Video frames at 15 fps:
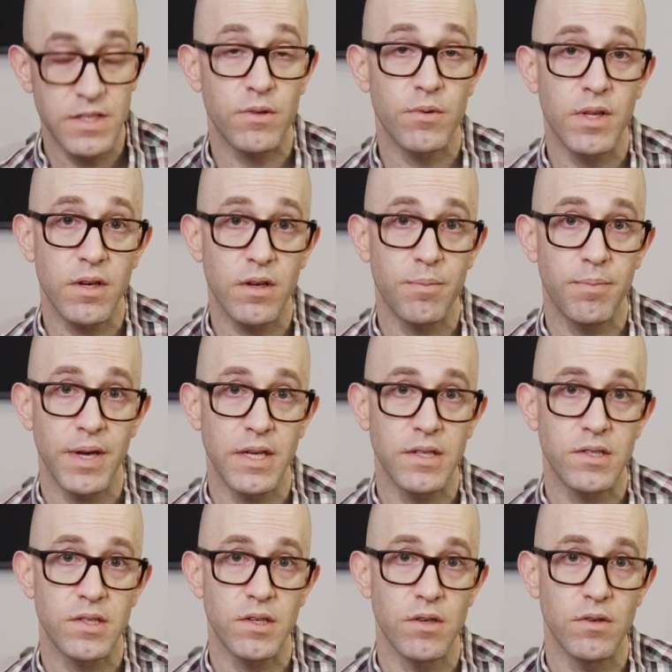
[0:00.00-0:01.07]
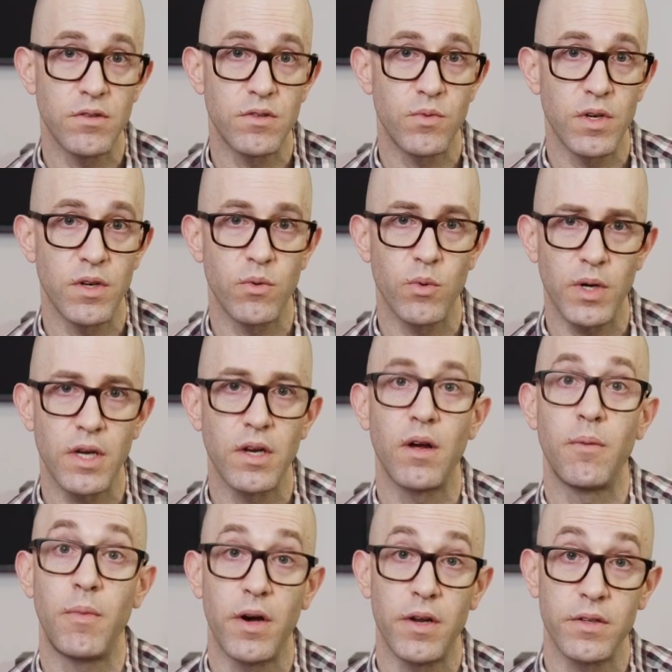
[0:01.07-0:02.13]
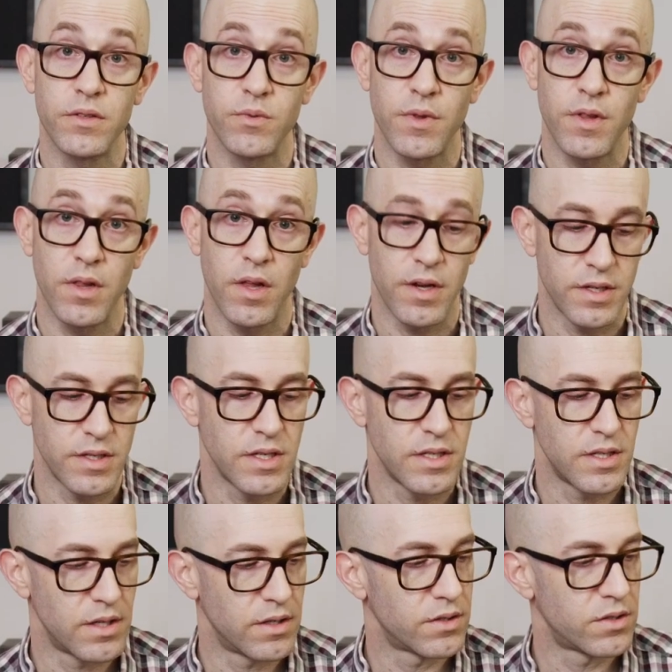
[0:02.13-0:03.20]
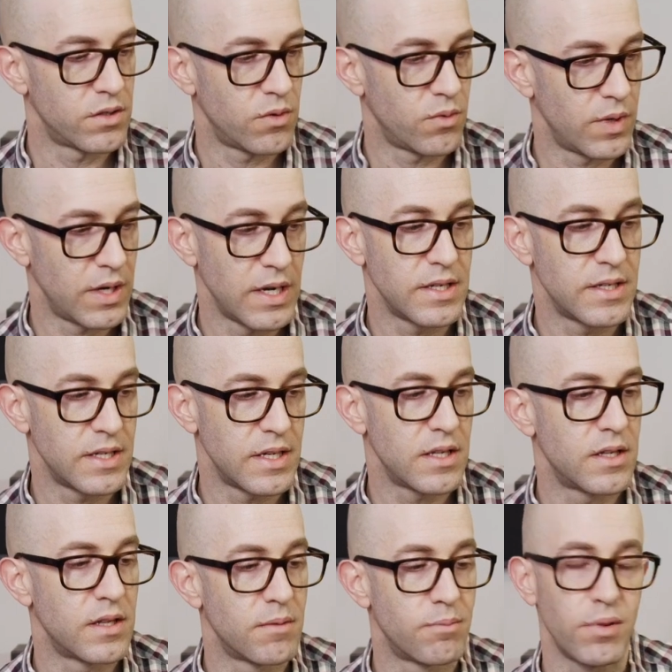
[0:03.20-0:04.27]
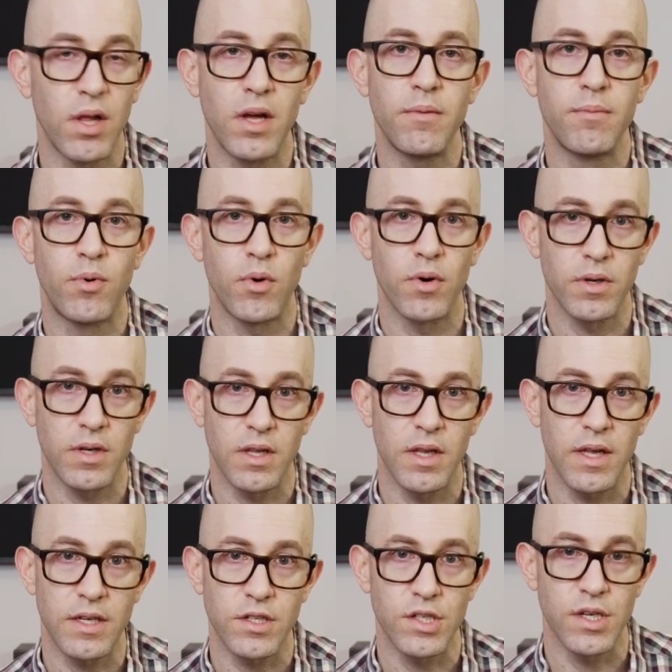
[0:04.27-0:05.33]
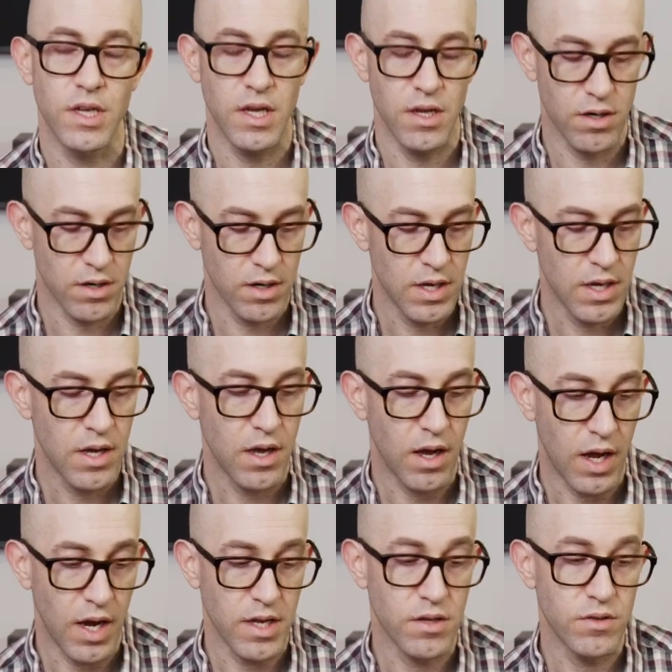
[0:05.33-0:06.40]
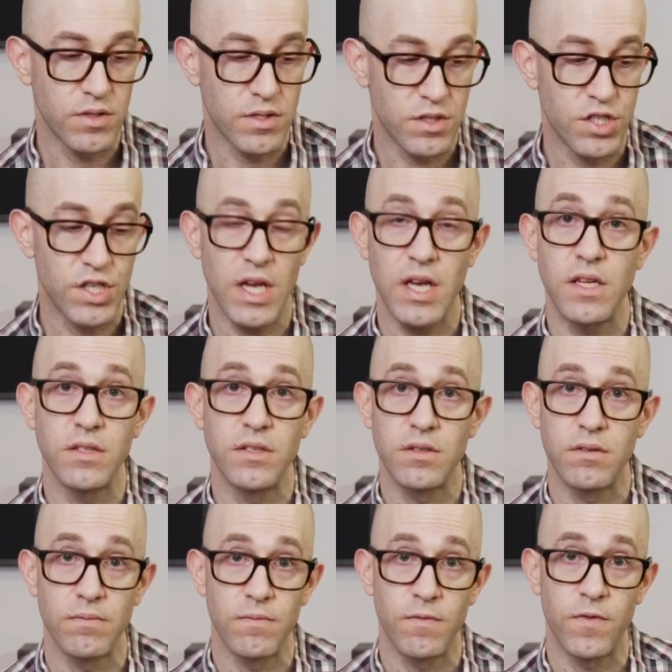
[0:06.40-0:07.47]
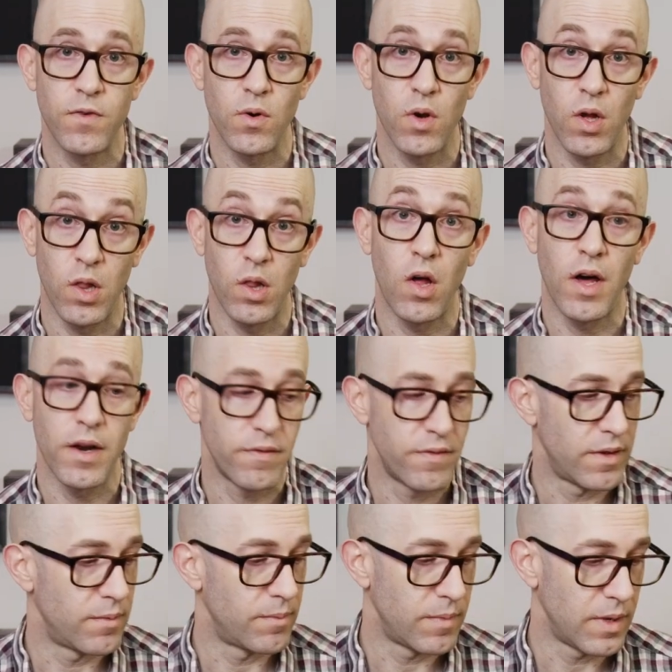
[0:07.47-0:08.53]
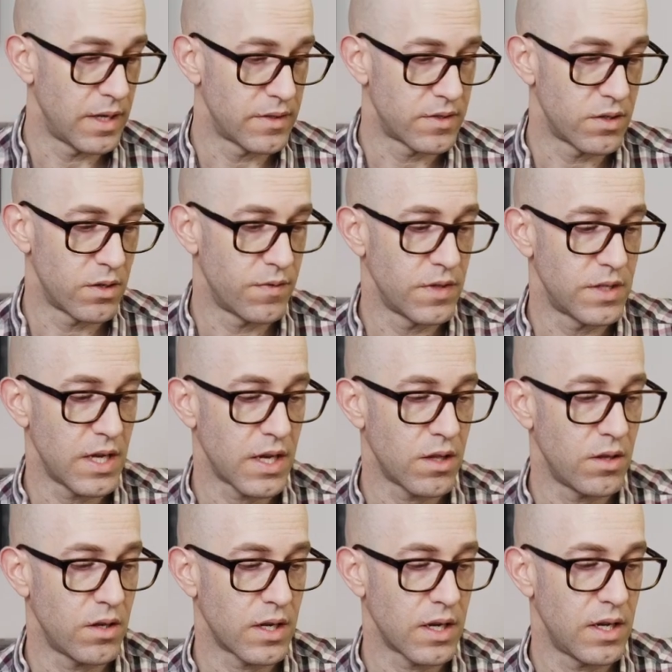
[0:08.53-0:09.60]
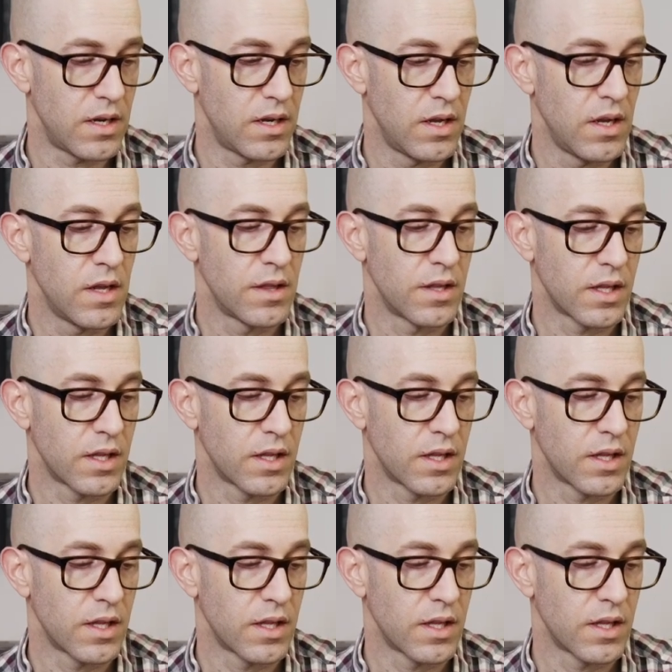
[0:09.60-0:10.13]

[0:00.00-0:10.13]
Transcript: are really good paints to use when you're working on models with a lot of details. So when I did the Bloodborne collection here, I used shades for a lot of them. And so if you take a look at the